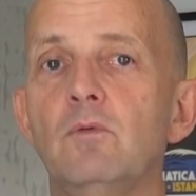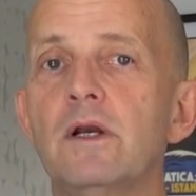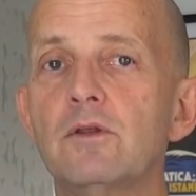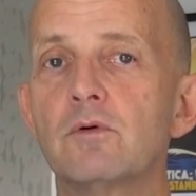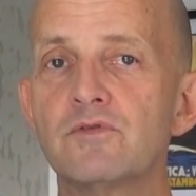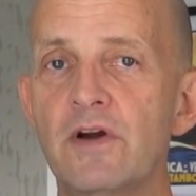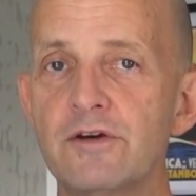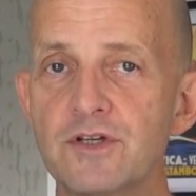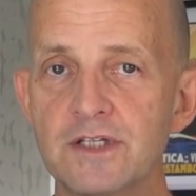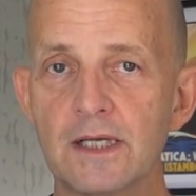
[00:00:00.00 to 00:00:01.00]
And what I thought was very
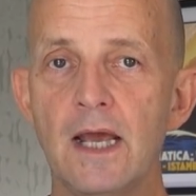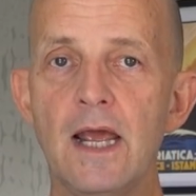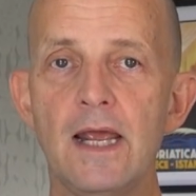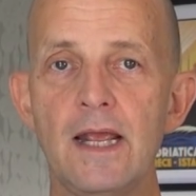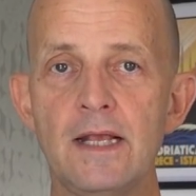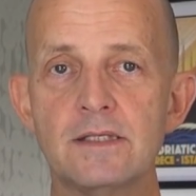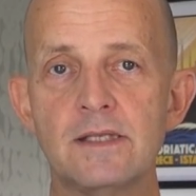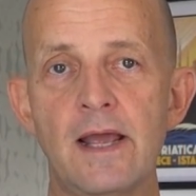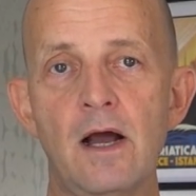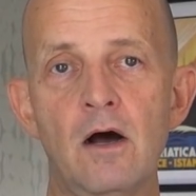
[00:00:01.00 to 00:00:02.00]
interesting is
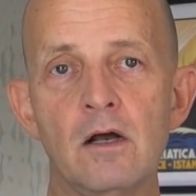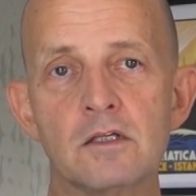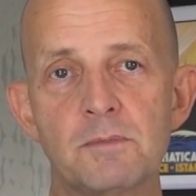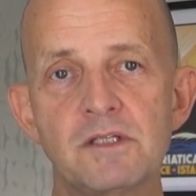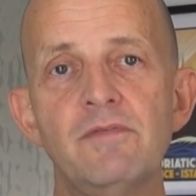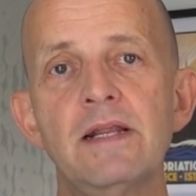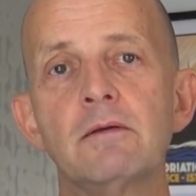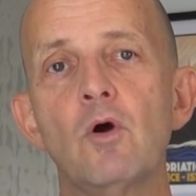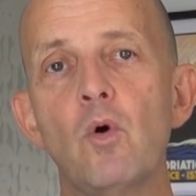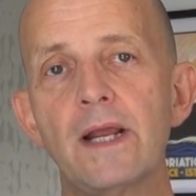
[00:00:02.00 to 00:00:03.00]
they are specifically
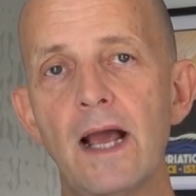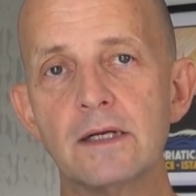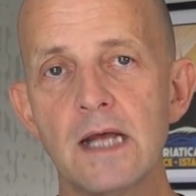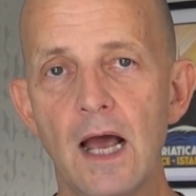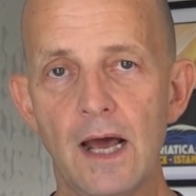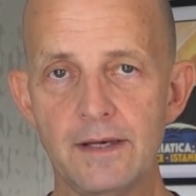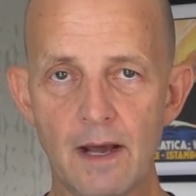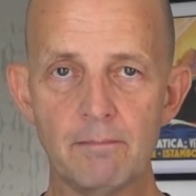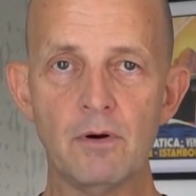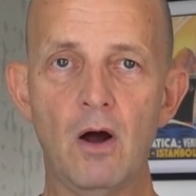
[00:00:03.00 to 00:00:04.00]
calling out a
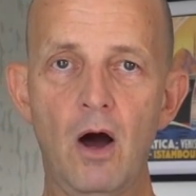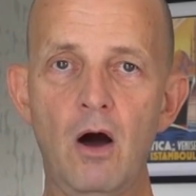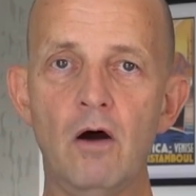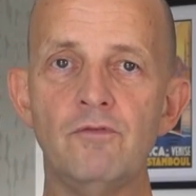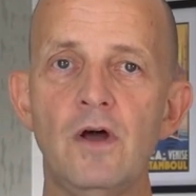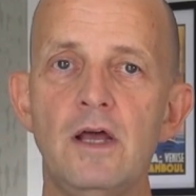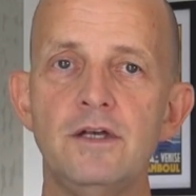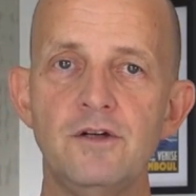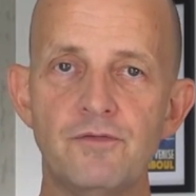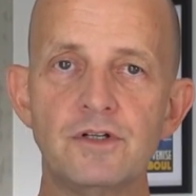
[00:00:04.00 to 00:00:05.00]
number of
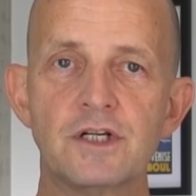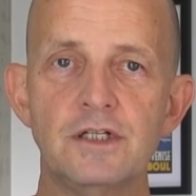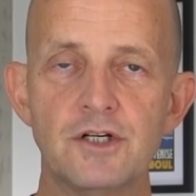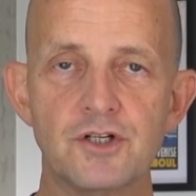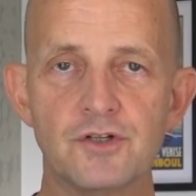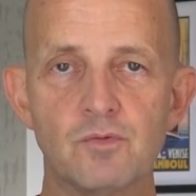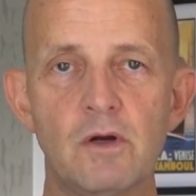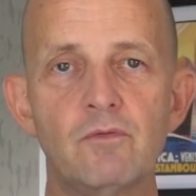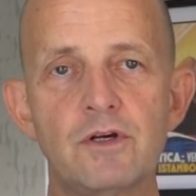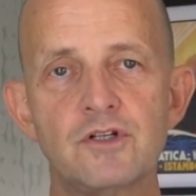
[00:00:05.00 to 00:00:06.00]
different conditions,
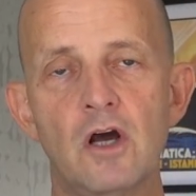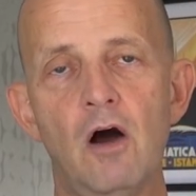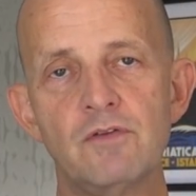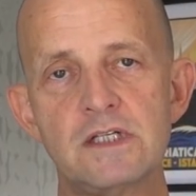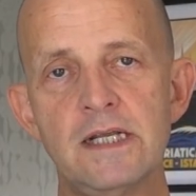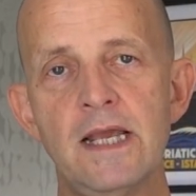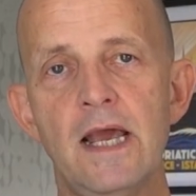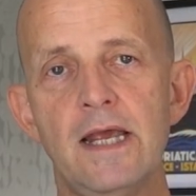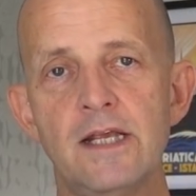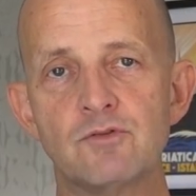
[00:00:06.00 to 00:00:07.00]
one of which obviously
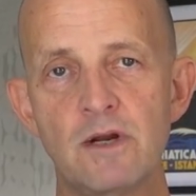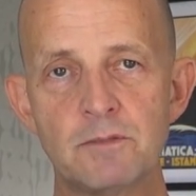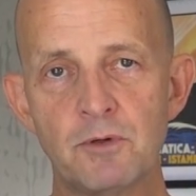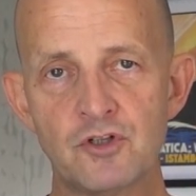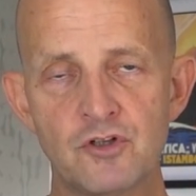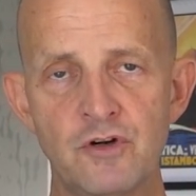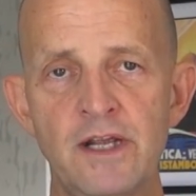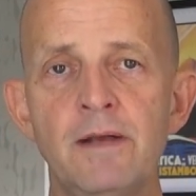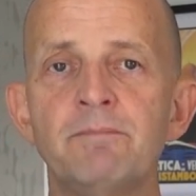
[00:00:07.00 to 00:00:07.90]
is respiratory,